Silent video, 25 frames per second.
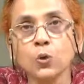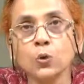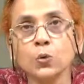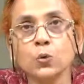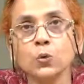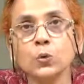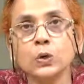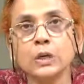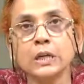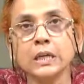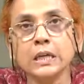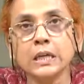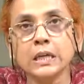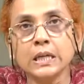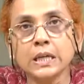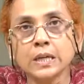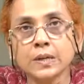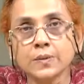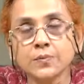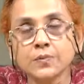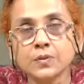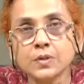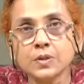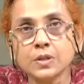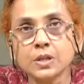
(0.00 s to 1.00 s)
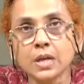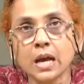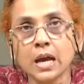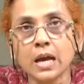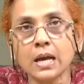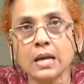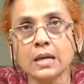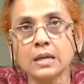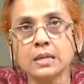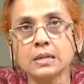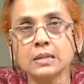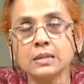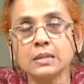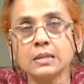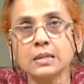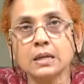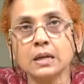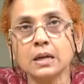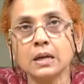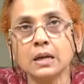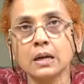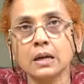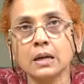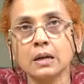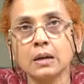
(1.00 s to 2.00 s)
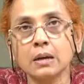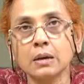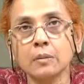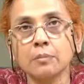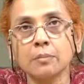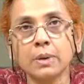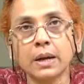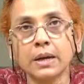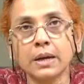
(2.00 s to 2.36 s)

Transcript: who lives as uh,